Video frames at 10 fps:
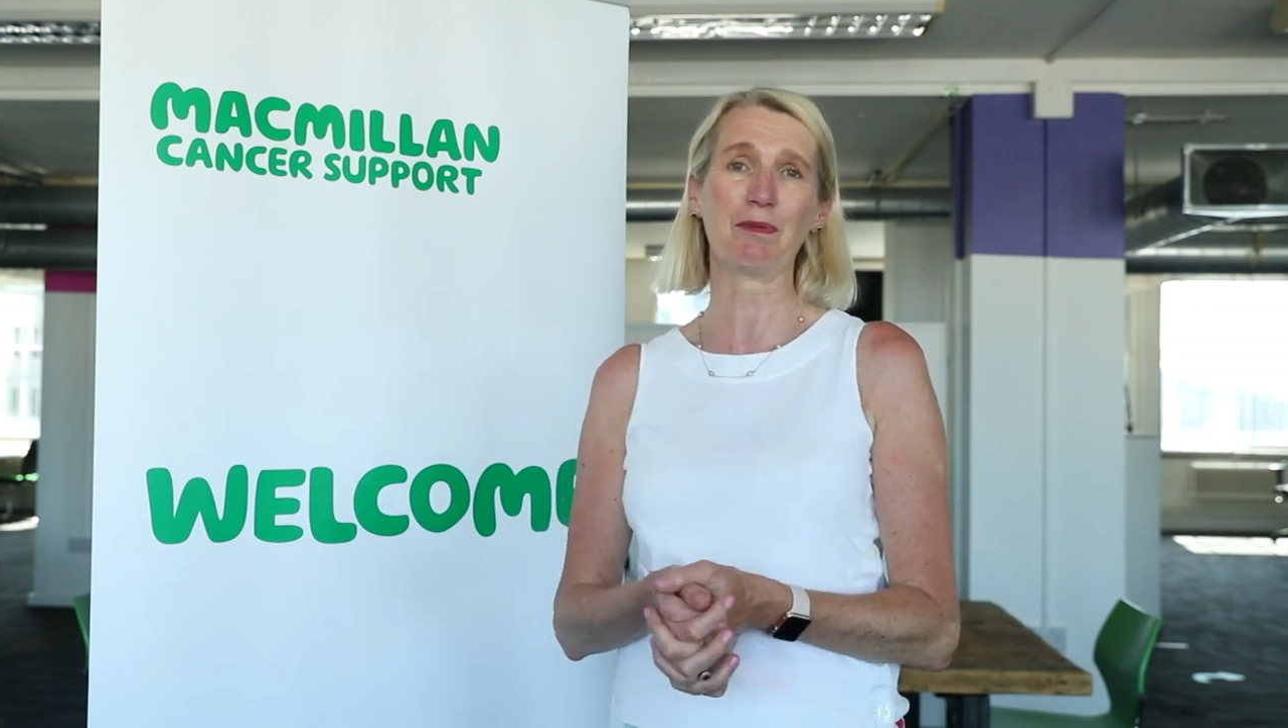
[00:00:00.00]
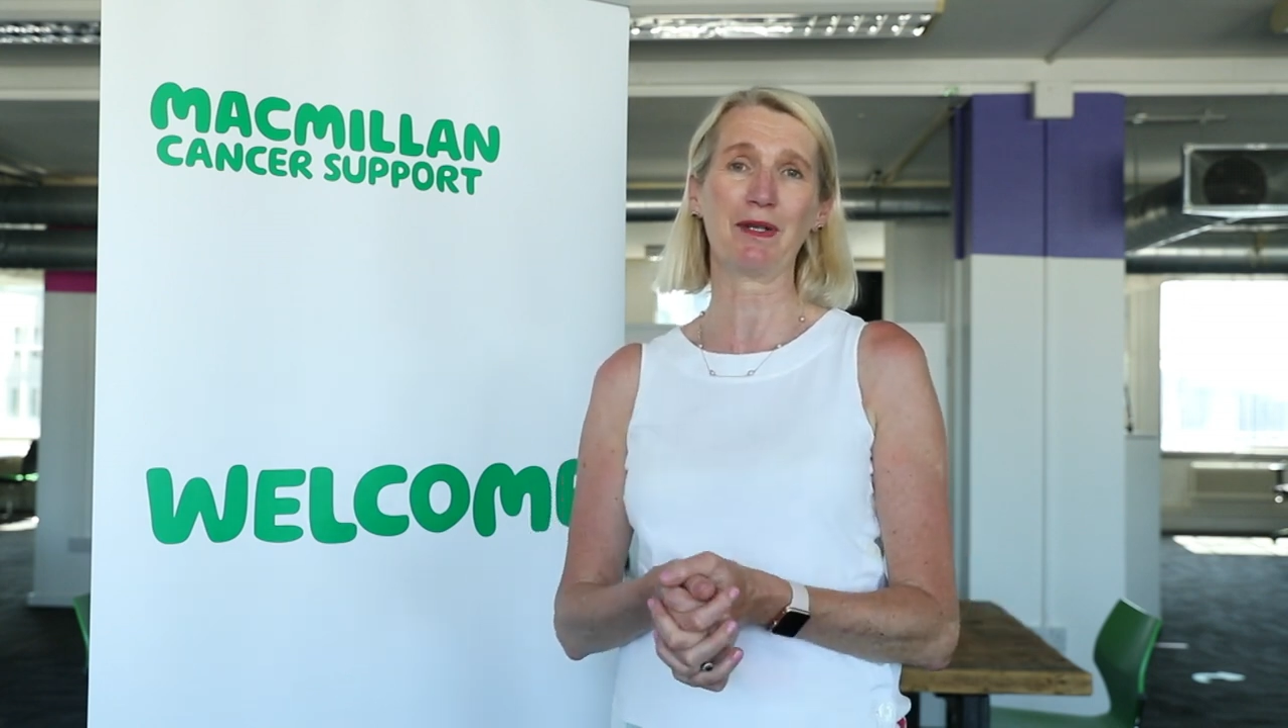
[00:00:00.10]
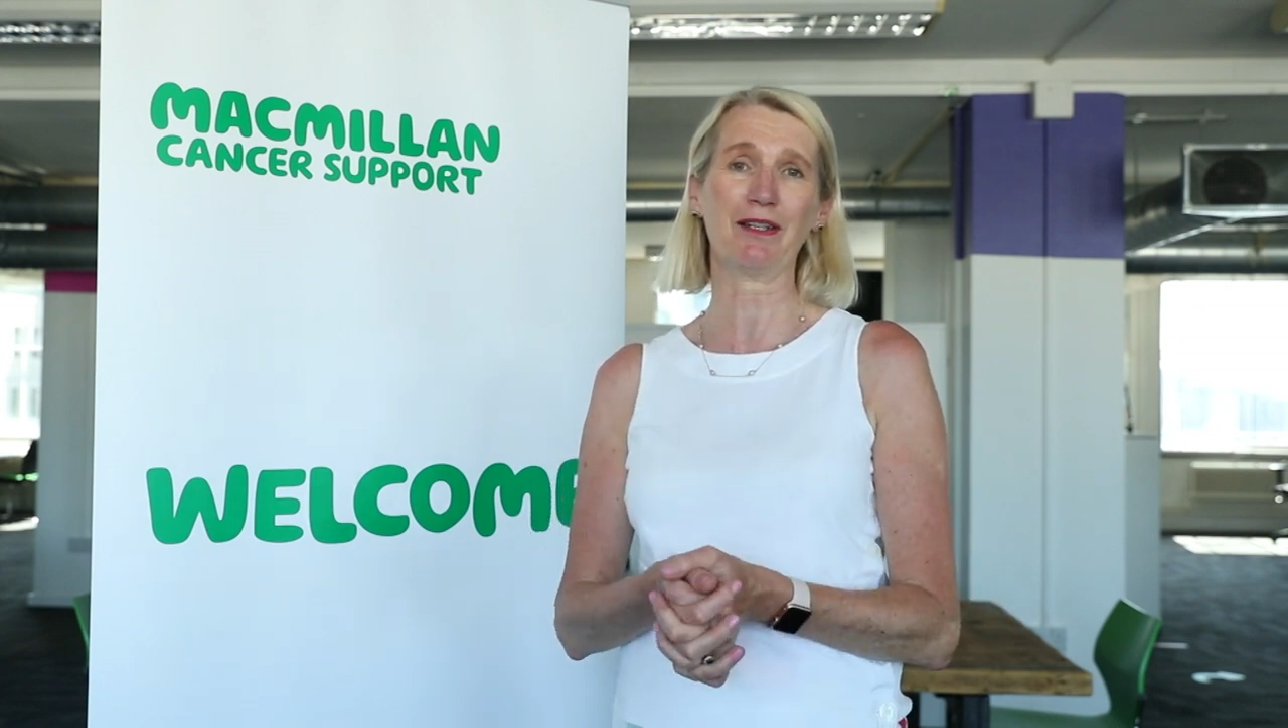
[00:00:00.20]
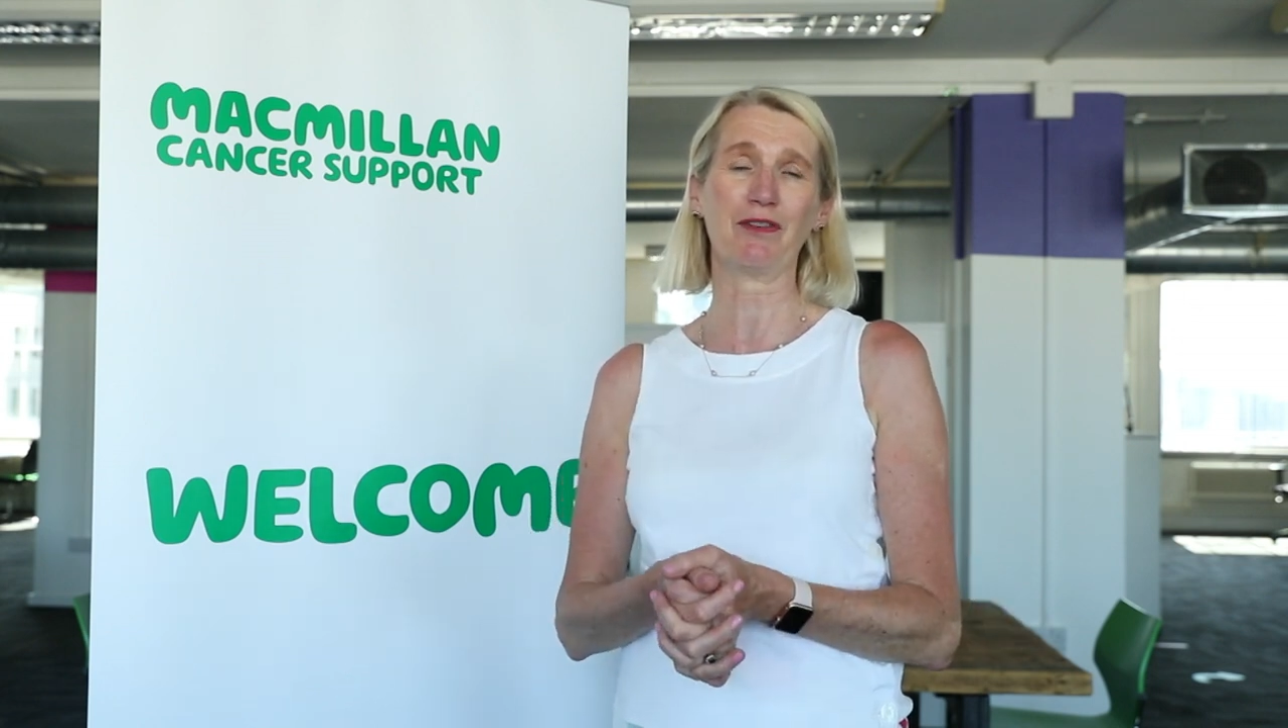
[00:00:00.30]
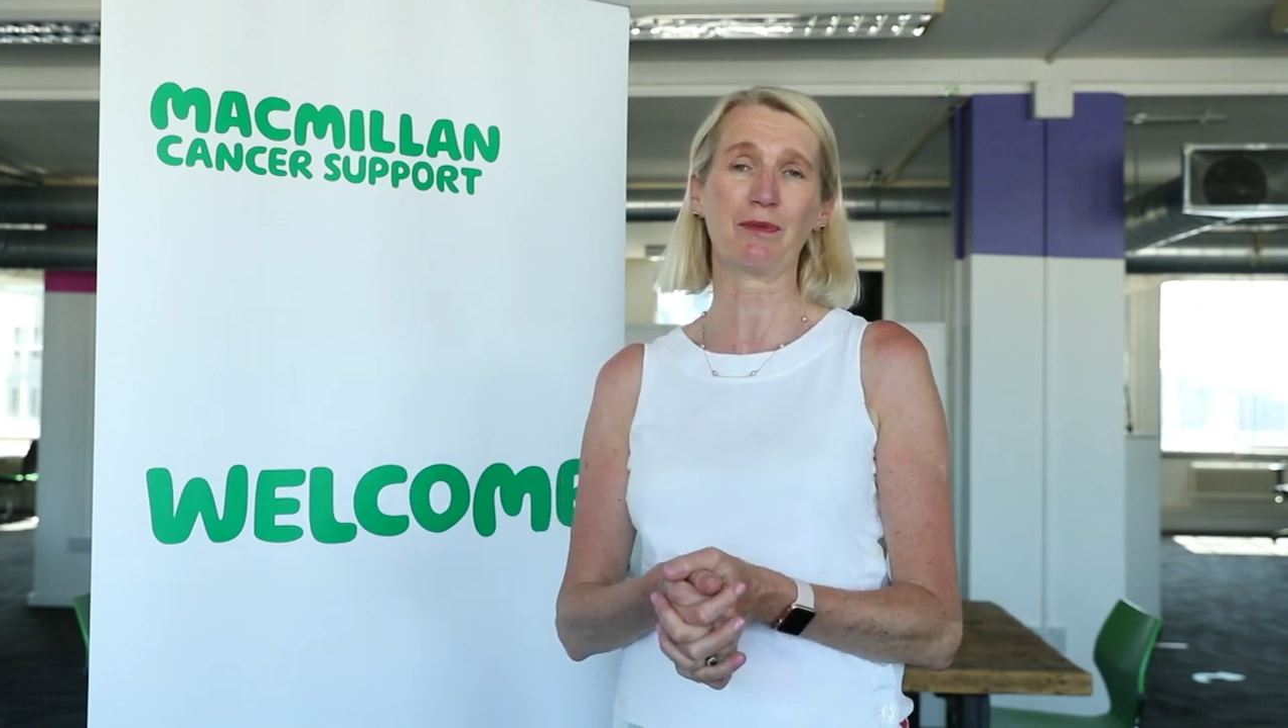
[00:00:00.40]

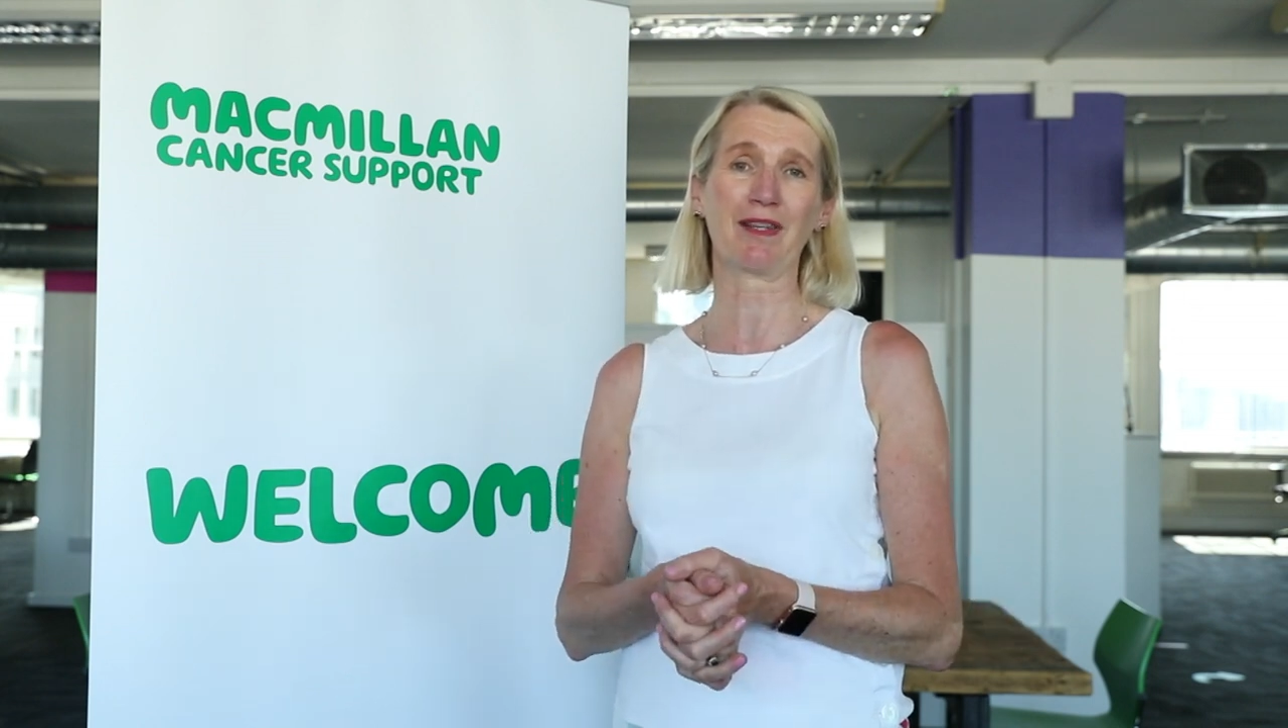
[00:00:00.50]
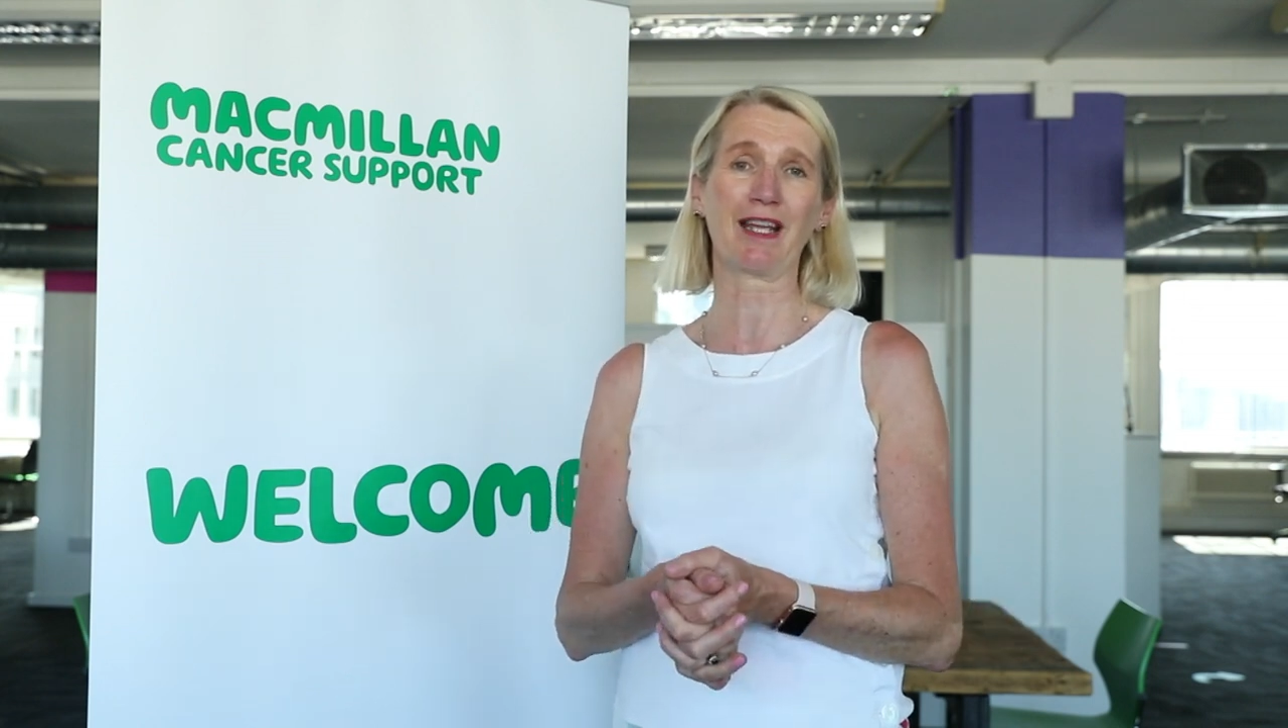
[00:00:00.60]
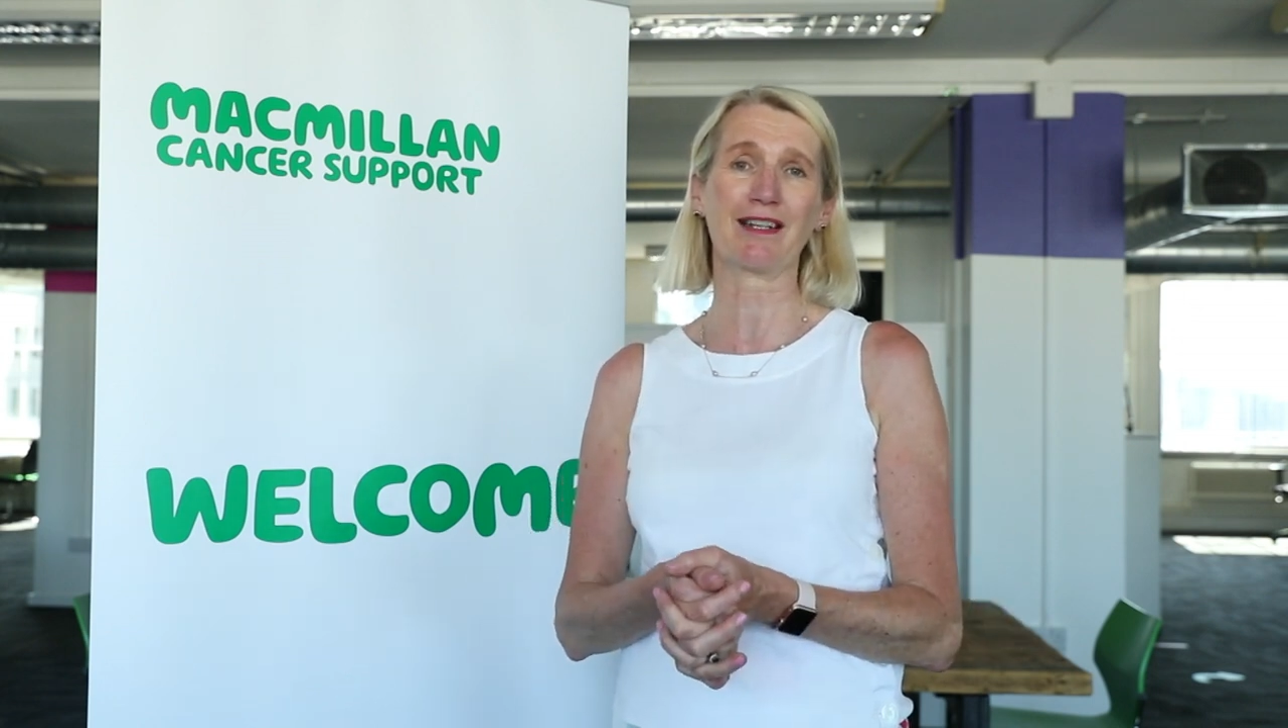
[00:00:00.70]
people living with